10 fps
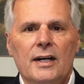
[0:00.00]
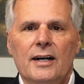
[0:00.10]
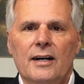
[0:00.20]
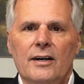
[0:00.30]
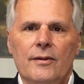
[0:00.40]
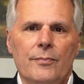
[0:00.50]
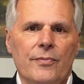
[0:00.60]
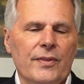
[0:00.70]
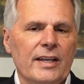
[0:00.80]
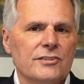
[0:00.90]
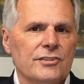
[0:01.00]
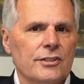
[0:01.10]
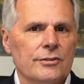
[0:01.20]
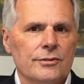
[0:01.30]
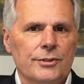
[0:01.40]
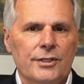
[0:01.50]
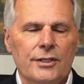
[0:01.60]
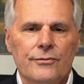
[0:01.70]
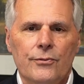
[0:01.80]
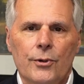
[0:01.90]
Uh, things that you're
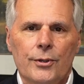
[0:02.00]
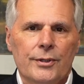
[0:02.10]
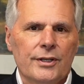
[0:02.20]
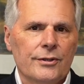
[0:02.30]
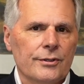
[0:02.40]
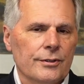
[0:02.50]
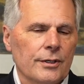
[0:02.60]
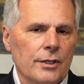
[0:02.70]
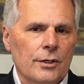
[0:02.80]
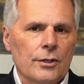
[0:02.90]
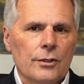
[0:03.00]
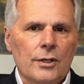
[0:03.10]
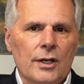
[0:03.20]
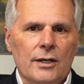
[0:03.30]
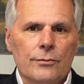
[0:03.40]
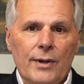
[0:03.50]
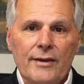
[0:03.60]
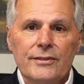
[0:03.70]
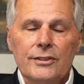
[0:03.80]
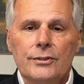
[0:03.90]
looking for are either uh,
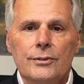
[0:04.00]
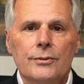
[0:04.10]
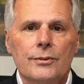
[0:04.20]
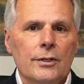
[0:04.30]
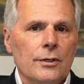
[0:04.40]
revenue,